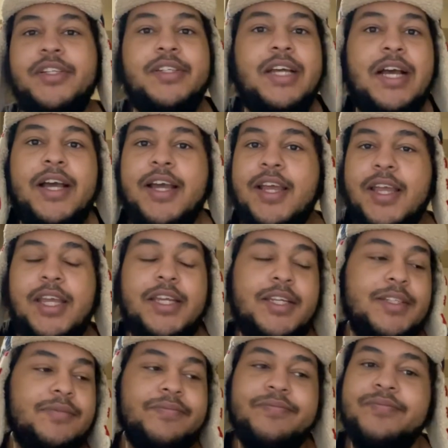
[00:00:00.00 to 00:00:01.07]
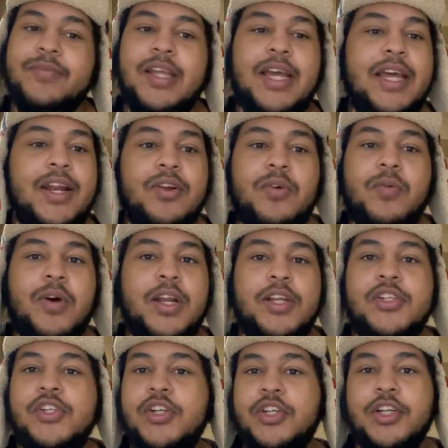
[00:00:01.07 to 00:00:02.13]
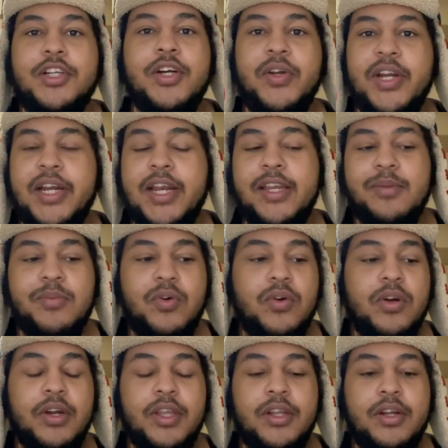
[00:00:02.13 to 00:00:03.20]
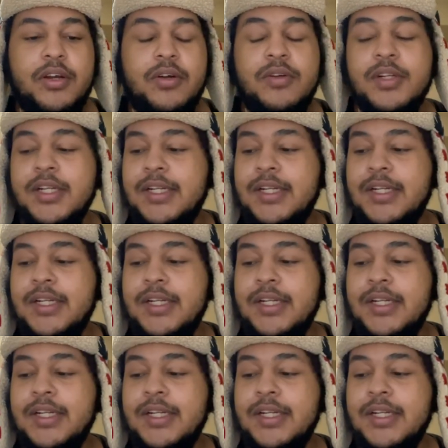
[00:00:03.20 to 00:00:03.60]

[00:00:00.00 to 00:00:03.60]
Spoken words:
I don't want to sugarcoat it anymore, you know.